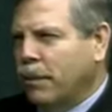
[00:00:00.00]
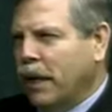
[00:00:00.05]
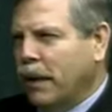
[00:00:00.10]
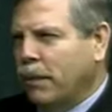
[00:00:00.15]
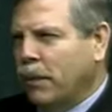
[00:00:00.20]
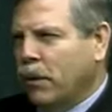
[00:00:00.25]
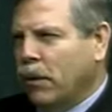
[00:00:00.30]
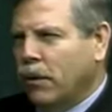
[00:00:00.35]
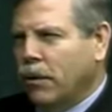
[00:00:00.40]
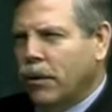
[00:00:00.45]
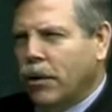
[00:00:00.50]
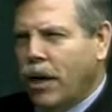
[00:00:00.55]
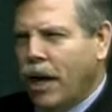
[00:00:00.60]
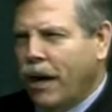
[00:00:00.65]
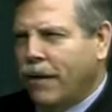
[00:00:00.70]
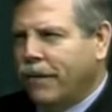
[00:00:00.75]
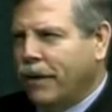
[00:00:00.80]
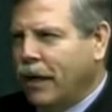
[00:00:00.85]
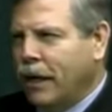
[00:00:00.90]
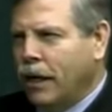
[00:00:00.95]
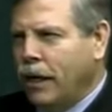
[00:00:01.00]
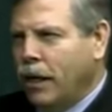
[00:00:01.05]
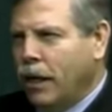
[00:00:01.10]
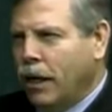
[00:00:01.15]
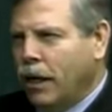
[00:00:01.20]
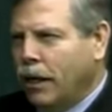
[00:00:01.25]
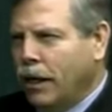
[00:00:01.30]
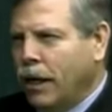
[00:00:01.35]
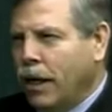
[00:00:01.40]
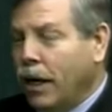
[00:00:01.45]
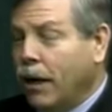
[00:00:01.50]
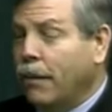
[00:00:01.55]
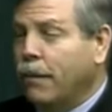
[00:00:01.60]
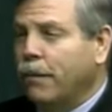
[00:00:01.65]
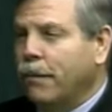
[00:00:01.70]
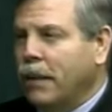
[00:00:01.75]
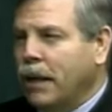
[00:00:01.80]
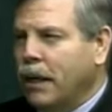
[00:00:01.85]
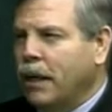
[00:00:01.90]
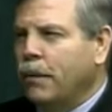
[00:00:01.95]
people? Do you have any idea how
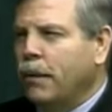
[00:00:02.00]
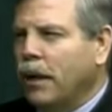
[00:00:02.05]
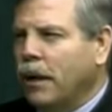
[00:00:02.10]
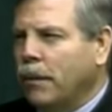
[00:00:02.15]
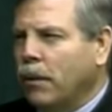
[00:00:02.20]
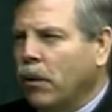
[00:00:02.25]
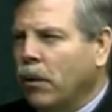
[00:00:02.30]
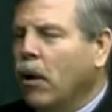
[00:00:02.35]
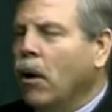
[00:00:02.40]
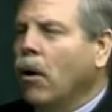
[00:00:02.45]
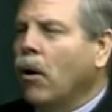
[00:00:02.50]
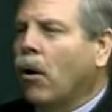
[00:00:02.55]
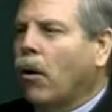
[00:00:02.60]
many people